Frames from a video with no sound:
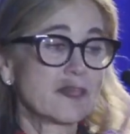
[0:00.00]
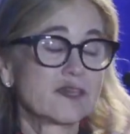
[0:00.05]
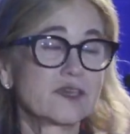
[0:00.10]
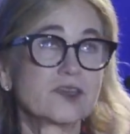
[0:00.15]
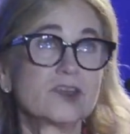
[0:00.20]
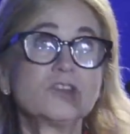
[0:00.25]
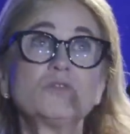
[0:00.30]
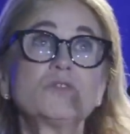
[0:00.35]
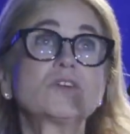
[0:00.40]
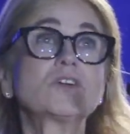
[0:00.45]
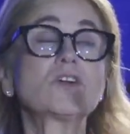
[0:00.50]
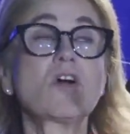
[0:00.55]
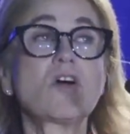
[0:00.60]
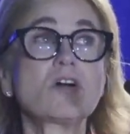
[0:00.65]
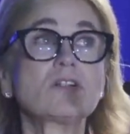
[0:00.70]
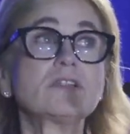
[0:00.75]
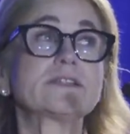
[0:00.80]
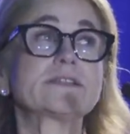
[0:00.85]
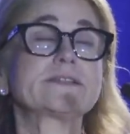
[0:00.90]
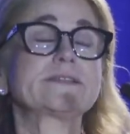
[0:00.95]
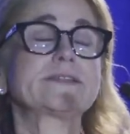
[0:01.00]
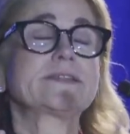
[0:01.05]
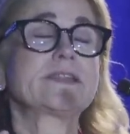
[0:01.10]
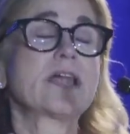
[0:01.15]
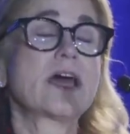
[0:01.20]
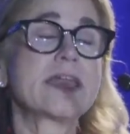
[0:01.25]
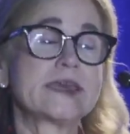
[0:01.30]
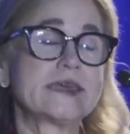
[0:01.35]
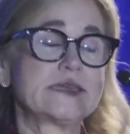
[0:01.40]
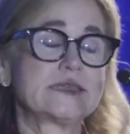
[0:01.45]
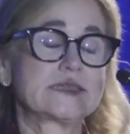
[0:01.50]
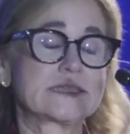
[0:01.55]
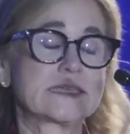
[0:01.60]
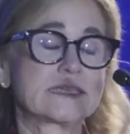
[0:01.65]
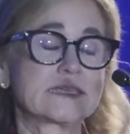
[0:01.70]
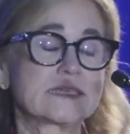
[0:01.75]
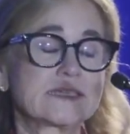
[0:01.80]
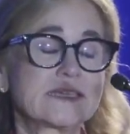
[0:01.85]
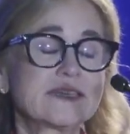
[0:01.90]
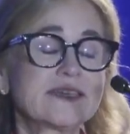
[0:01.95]
you are all a
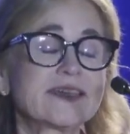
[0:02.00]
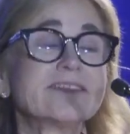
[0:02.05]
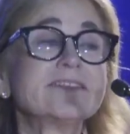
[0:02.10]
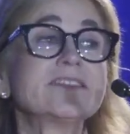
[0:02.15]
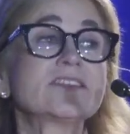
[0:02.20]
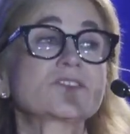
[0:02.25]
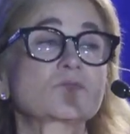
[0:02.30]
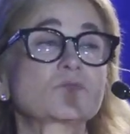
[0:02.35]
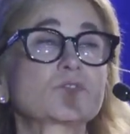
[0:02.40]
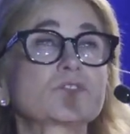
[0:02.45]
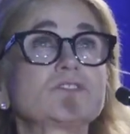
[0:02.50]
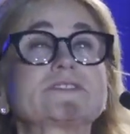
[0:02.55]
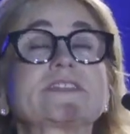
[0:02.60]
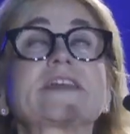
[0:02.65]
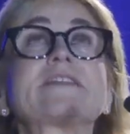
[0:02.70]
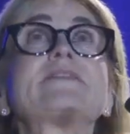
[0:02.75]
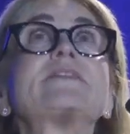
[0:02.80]
light in this world, and